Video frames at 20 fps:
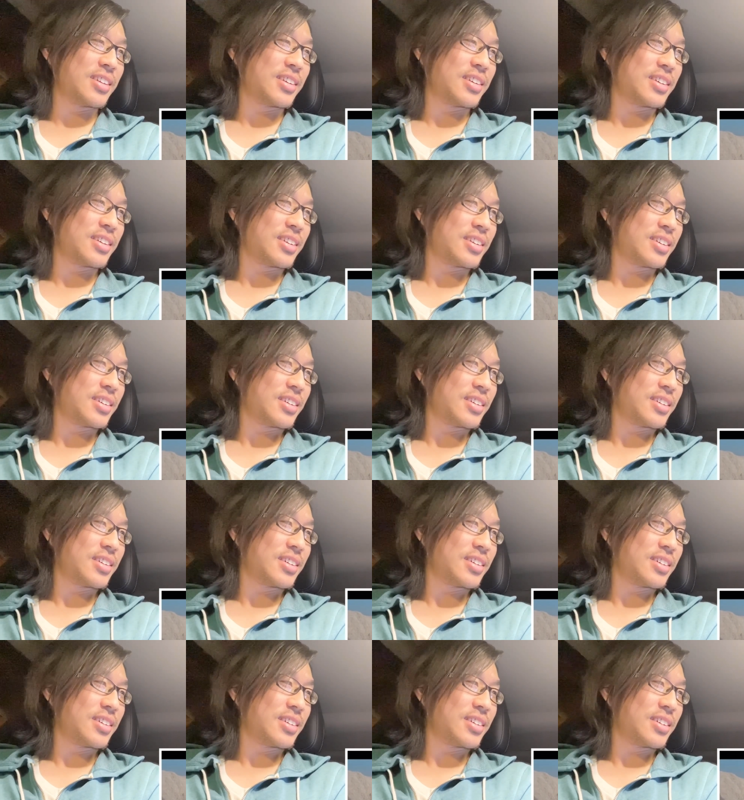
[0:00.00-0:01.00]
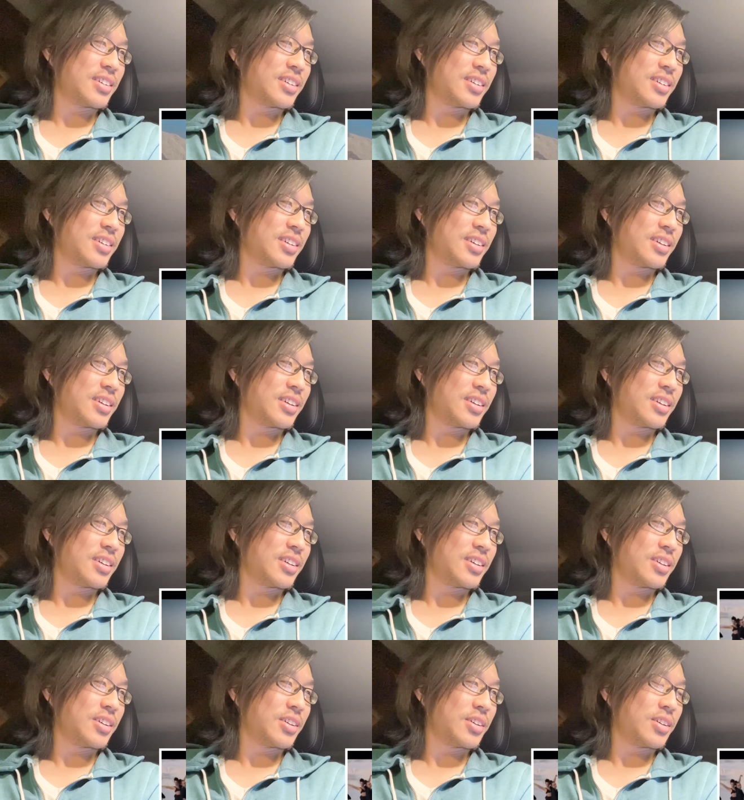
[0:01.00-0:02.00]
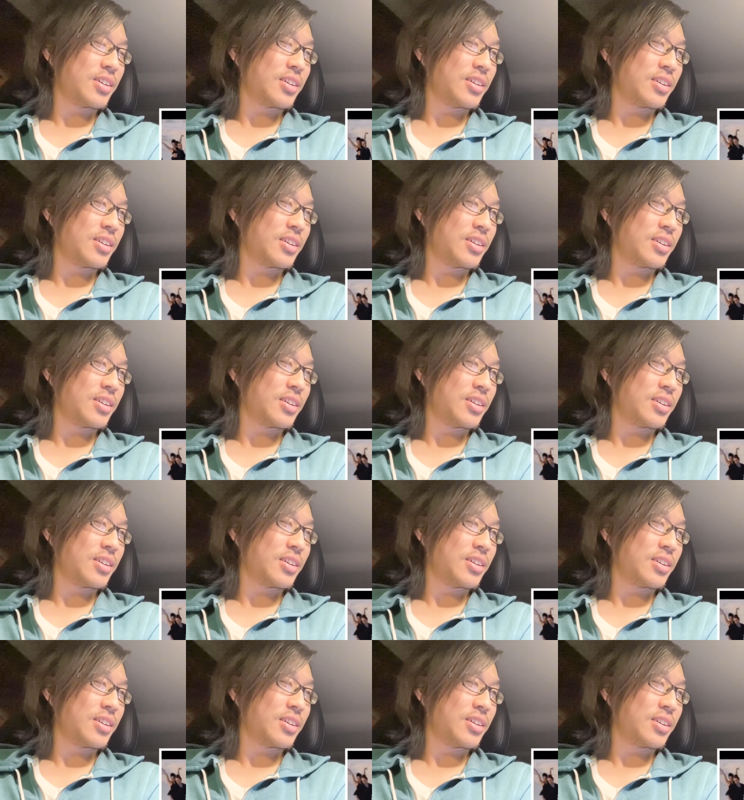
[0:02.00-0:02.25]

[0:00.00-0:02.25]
Nobody speaks.